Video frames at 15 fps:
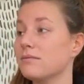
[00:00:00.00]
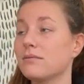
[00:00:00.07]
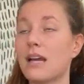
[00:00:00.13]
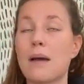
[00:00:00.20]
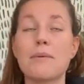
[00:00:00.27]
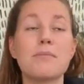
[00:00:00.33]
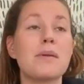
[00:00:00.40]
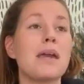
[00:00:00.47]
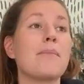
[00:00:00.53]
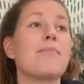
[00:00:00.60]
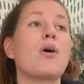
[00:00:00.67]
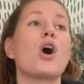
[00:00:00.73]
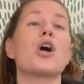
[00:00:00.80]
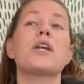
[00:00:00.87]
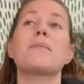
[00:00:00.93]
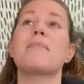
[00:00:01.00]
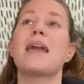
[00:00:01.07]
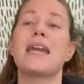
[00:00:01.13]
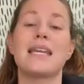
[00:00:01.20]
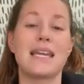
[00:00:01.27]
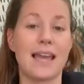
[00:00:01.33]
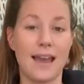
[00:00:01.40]
I'm going to be a party
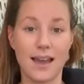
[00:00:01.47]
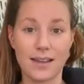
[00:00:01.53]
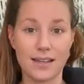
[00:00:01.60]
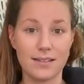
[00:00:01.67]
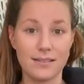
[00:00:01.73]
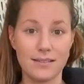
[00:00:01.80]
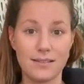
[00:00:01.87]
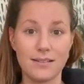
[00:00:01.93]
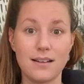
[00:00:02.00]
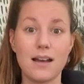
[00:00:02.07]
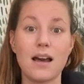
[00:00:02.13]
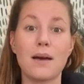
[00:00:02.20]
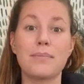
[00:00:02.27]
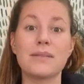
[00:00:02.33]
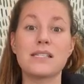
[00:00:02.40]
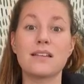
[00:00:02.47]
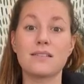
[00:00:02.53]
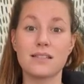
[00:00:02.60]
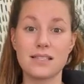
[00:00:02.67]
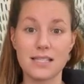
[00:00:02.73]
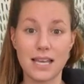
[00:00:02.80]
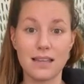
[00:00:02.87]
maniac up until
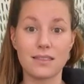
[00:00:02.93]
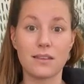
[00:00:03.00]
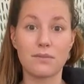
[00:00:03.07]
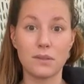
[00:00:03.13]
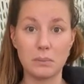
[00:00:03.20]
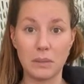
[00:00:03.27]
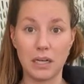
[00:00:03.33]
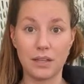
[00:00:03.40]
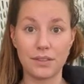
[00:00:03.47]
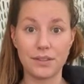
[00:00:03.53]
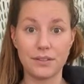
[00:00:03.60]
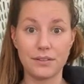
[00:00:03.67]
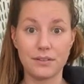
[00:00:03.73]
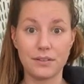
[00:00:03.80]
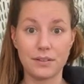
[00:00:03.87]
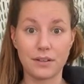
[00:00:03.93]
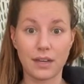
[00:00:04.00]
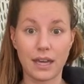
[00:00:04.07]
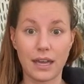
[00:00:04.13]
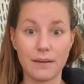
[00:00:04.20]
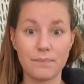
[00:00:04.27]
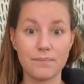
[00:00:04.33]
the 10th of the month,
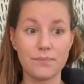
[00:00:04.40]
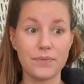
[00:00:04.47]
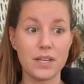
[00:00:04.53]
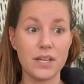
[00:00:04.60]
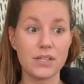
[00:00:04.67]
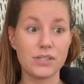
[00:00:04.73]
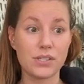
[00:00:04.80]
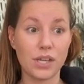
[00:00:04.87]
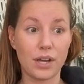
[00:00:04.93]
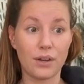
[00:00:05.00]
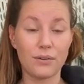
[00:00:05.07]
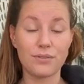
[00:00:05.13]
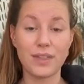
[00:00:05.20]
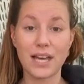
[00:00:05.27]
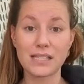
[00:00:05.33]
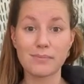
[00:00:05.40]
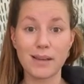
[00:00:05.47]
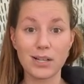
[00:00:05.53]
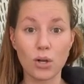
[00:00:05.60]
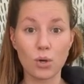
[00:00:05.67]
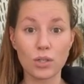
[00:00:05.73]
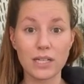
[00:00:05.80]
okay? So that's my
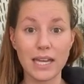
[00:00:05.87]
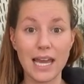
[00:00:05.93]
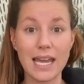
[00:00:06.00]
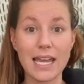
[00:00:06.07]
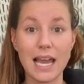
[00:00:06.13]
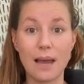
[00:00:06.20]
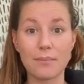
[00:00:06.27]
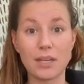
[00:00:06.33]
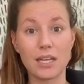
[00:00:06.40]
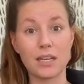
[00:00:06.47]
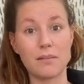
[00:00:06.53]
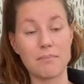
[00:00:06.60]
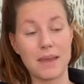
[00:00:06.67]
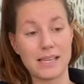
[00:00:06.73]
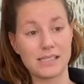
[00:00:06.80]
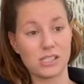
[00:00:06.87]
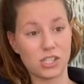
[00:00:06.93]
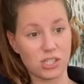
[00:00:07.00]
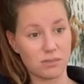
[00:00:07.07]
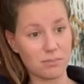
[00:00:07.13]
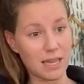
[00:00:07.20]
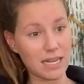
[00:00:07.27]
goal today. I'm going to message
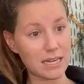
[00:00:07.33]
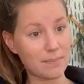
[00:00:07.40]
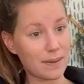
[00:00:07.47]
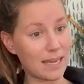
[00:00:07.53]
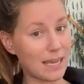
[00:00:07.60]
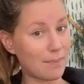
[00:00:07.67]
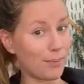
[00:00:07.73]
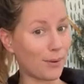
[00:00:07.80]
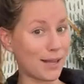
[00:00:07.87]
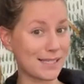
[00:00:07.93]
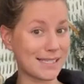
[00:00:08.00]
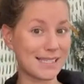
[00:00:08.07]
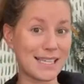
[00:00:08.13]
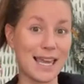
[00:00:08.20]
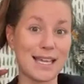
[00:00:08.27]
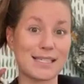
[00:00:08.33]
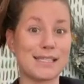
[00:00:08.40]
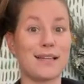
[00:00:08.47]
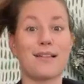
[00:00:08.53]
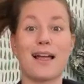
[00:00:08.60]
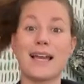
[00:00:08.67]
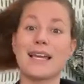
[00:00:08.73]
as many people as it takes
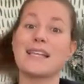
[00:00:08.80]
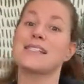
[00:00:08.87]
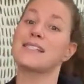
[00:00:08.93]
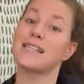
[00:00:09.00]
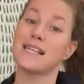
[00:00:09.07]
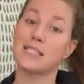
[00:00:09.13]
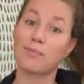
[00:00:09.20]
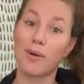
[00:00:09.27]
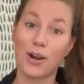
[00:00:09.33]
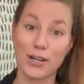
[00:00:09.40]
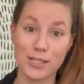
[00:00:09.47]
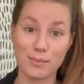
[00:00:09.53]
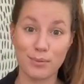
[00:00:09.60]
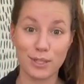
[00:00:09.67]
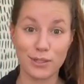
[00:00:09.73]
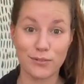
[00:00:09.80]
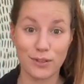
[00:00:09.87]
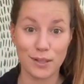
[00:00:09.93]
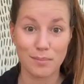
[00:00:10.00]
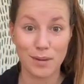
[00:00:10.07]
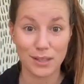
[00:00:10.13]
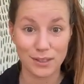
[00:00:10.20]
till I get 6 parties booked for
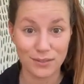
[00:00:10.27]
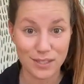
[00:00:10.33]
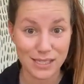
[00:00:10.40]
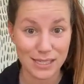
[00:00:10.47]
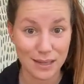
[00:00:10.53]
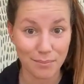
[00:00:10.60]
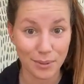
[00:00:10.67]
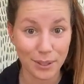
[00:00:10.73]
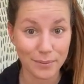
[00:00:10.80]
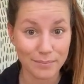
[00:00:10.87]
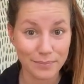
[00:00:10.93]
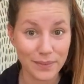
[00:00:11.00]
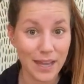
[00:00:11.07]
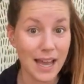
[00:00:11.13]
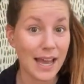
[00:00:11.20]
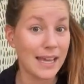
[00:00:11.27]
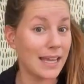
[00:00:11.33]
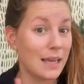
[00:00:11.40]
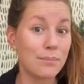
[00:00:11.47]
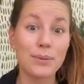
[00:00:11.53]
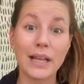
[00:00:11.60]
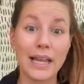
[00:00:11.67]
the month of December. I
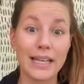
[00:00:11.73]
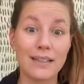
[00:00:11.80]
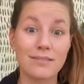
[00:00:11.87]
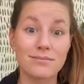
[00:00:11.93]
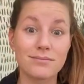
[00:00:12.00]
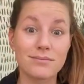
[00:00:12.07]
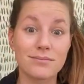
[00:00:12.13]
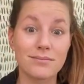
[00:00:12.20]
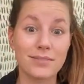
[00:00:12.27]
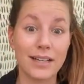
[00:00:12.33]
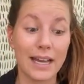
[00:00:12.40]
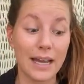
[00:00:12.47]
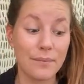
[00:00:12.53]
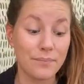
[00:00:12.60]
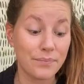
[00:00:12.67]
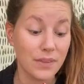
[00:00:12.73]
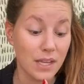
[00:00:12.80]
ain't playing, okay?